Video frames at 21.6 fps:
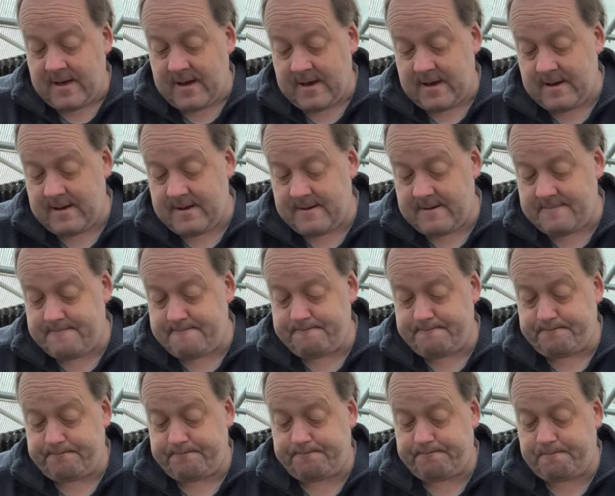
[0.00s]
And
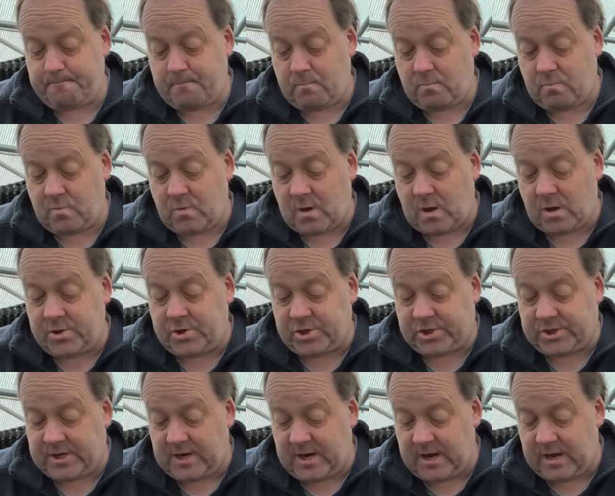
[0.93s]

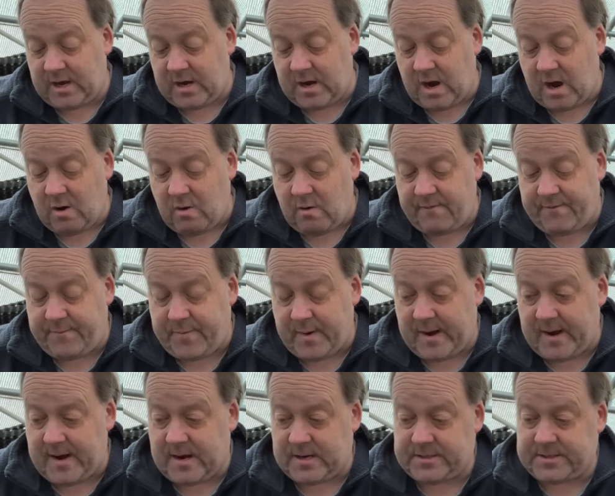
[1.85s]
just to let you know, I've
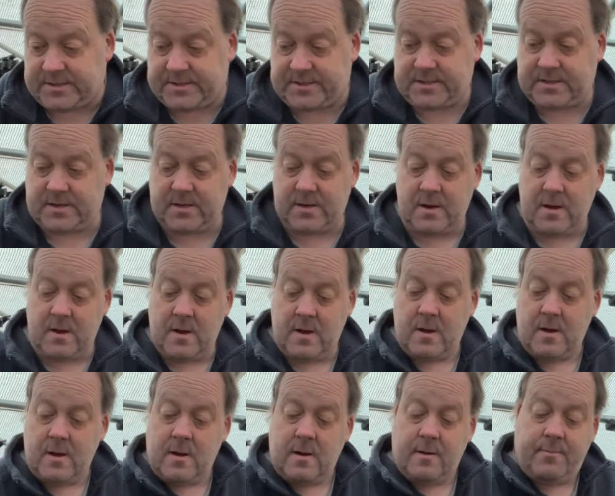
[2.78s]
been asked
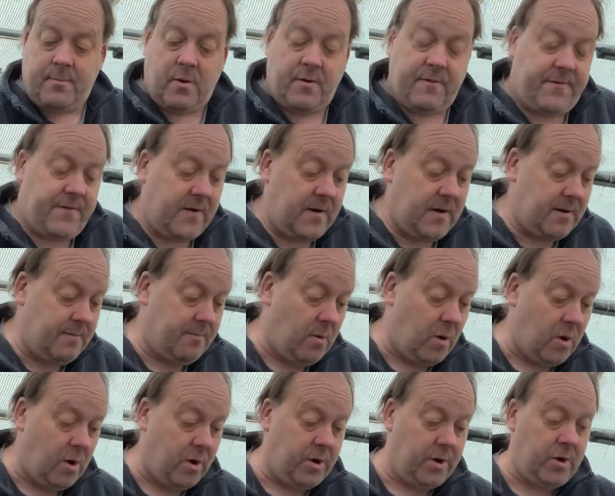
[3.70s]
by a friend of
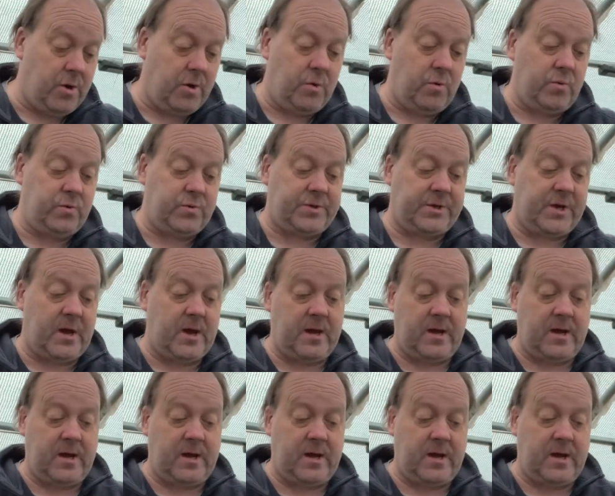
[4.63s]
mine who's